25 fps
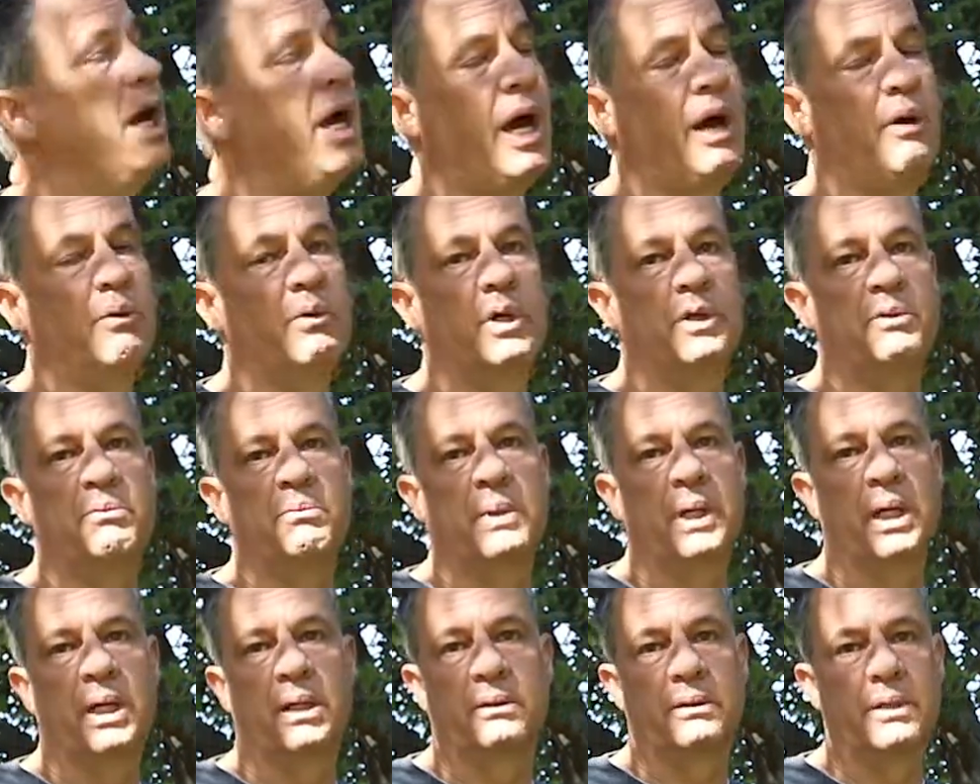I wouldn't
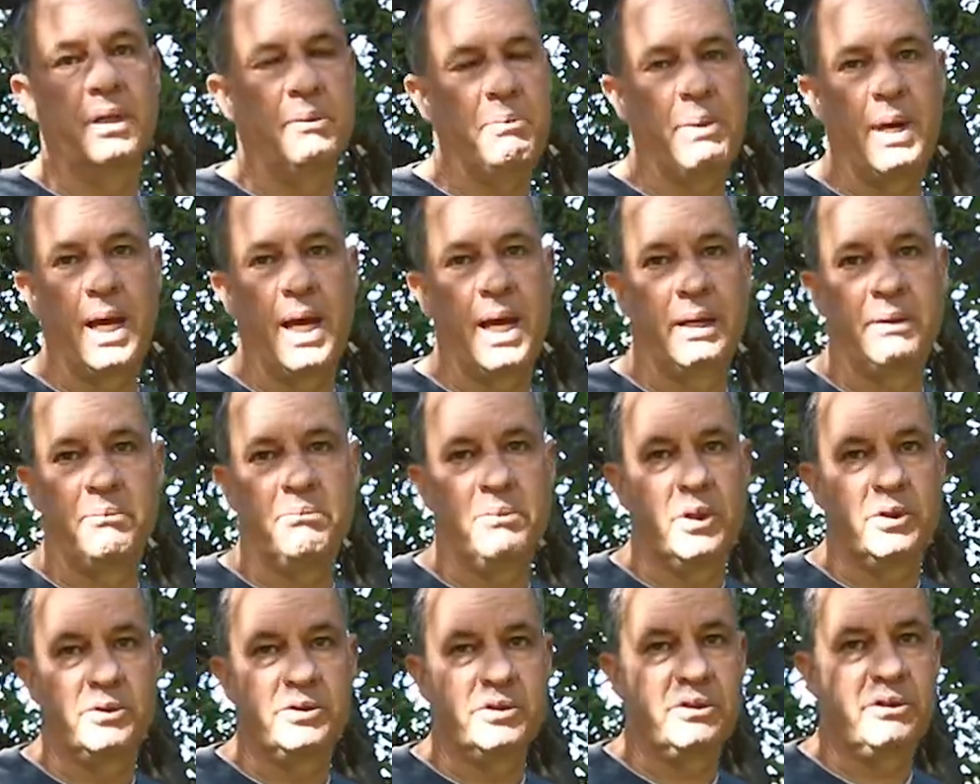be able to bag
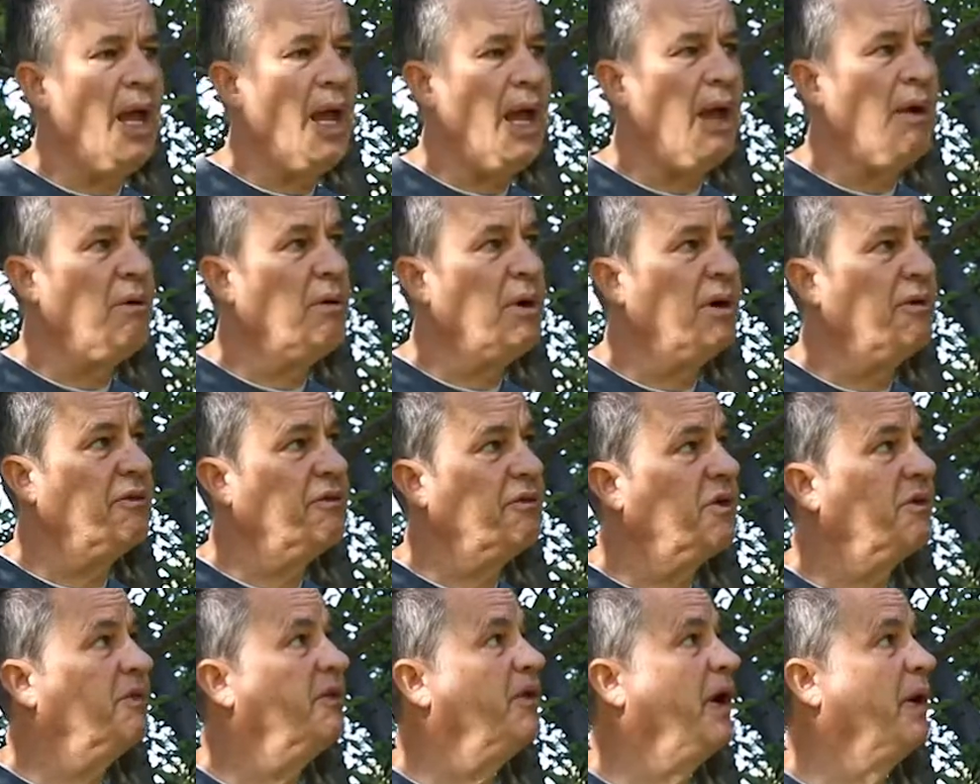most.
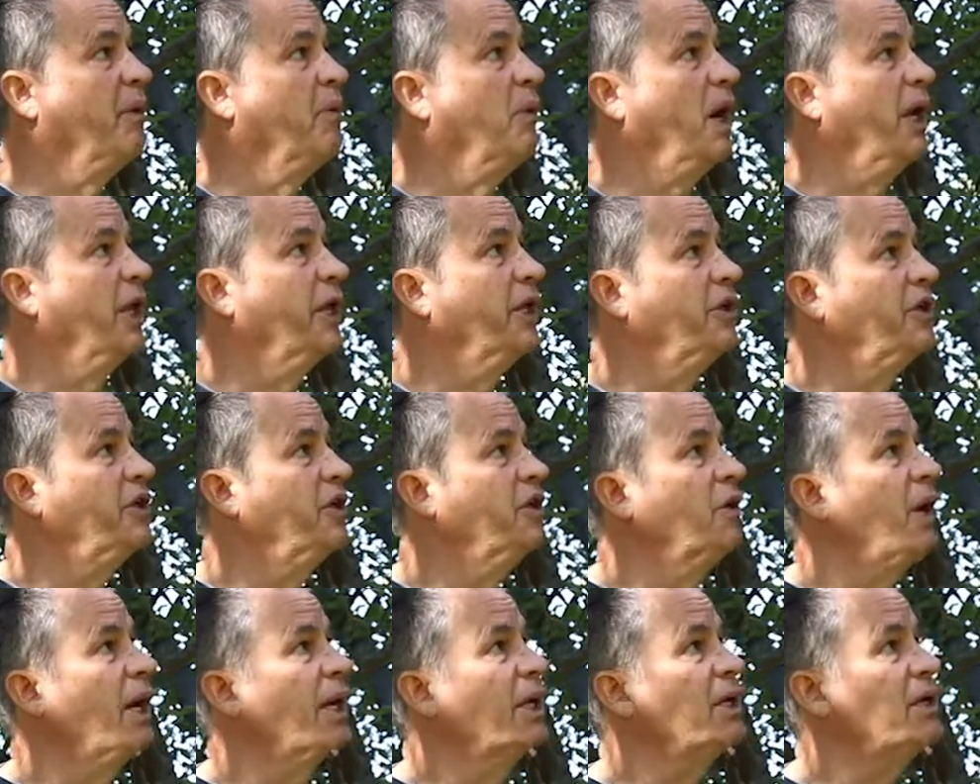However, if I wanted
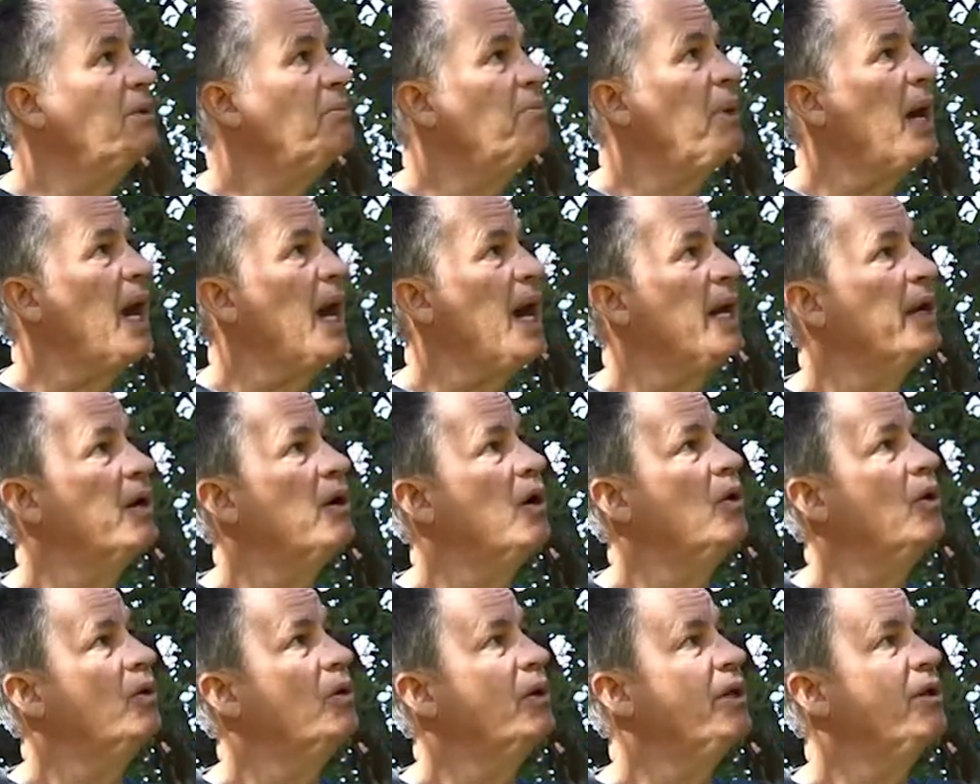to, I could bag
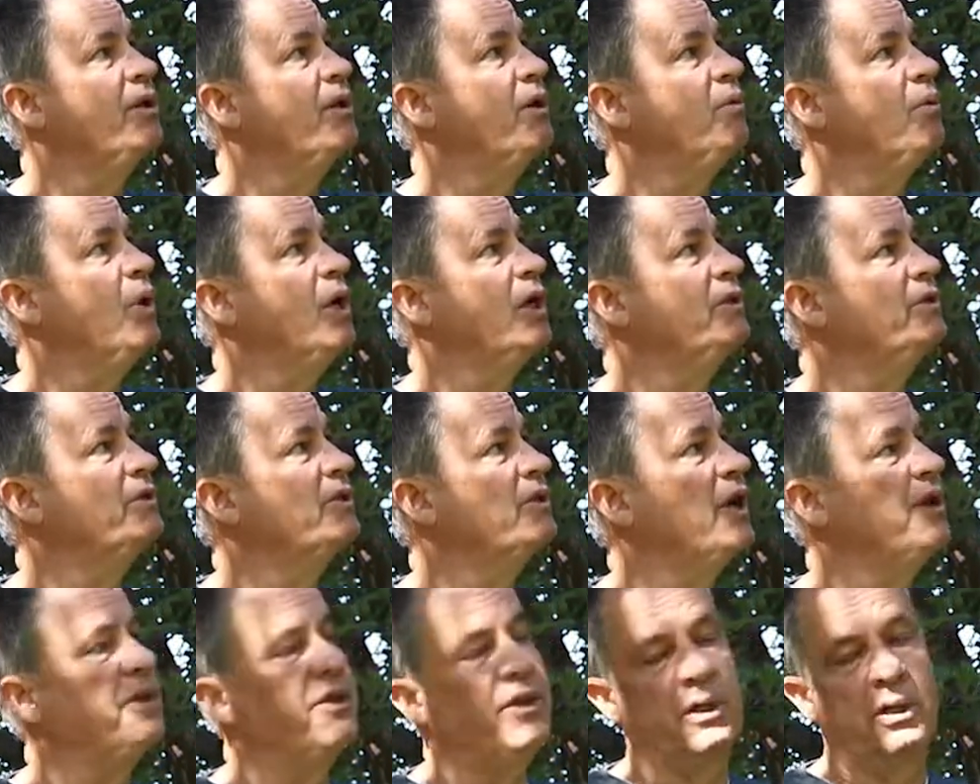only the
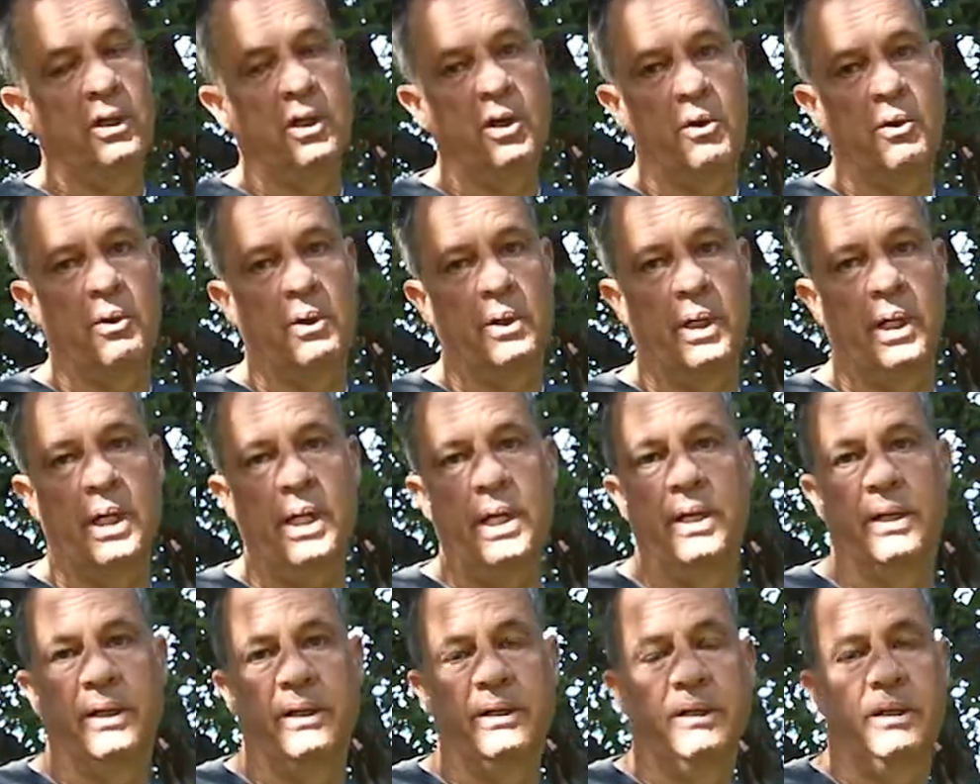ones on the lower
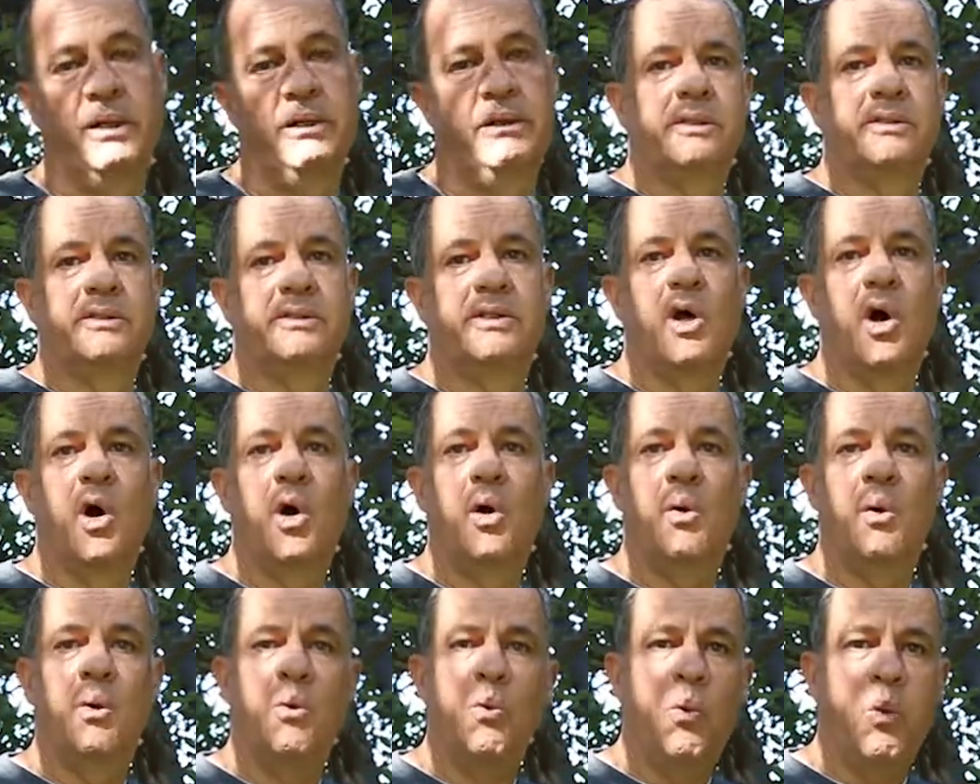end.
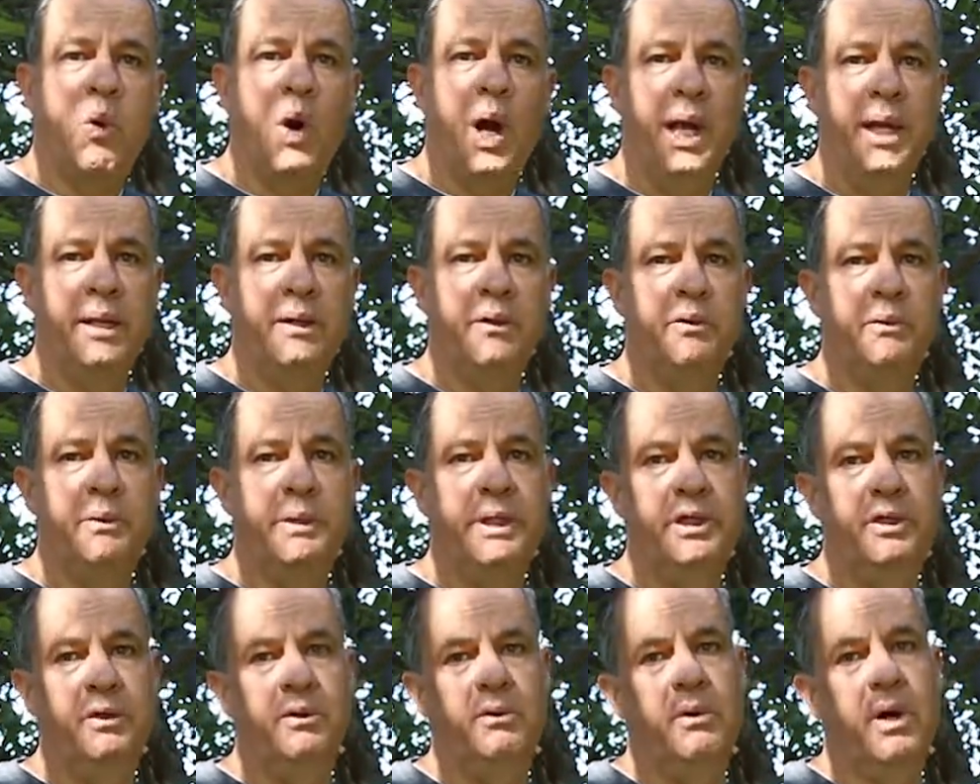So why do
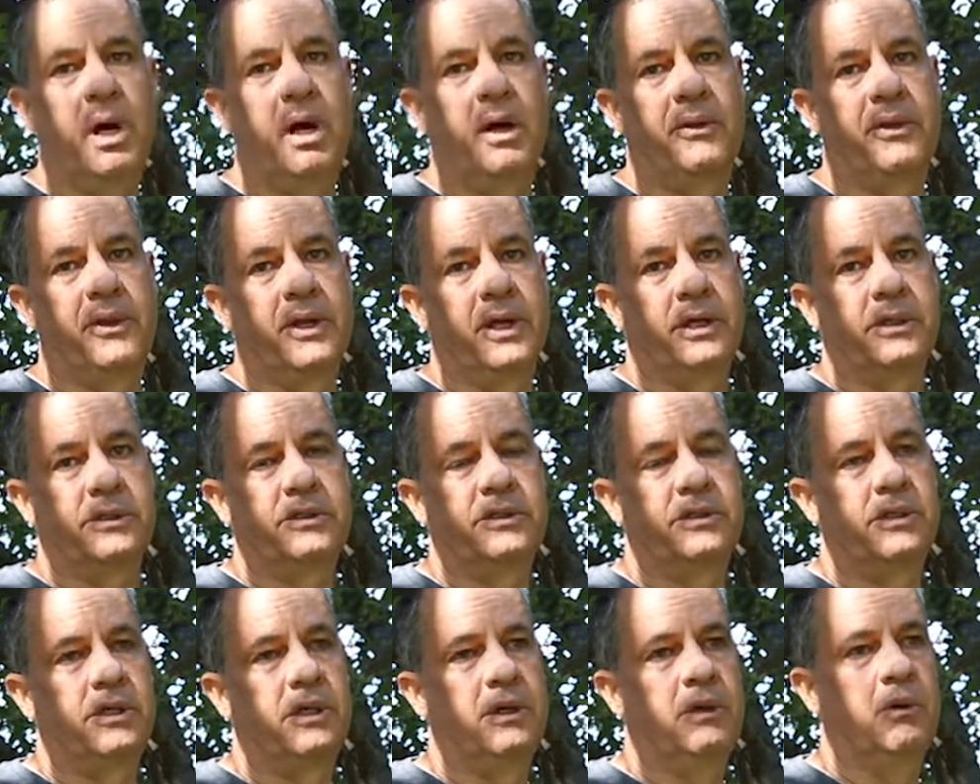we do all
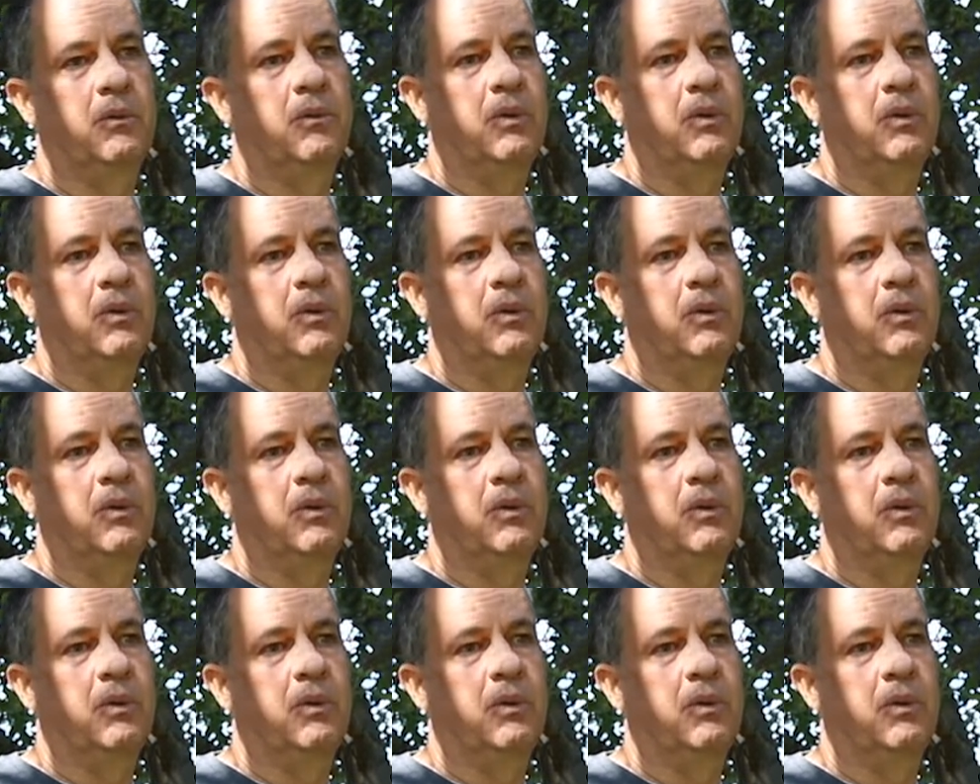this?